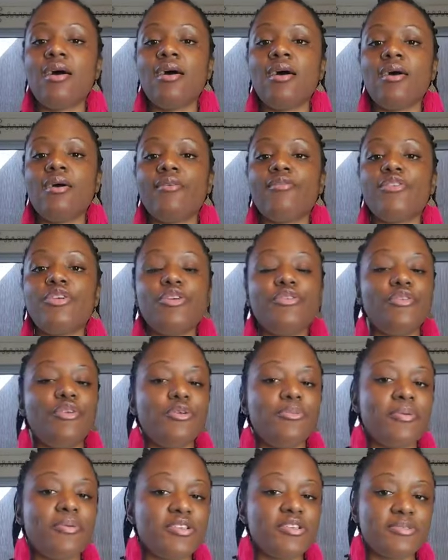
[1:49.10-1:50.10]
Uh, a few of
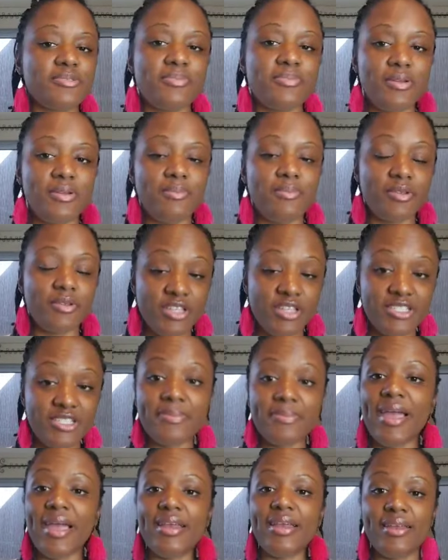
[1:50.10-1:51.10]
you
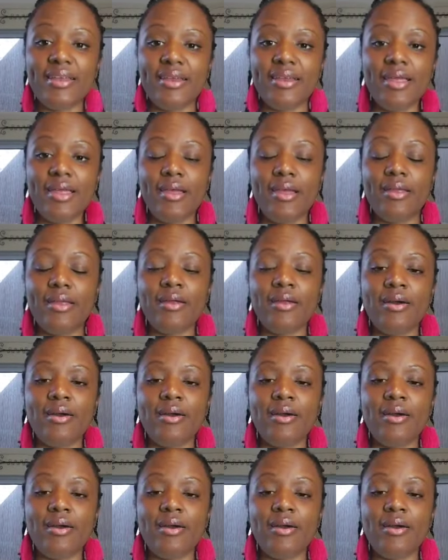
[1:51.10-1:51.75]
participated in it.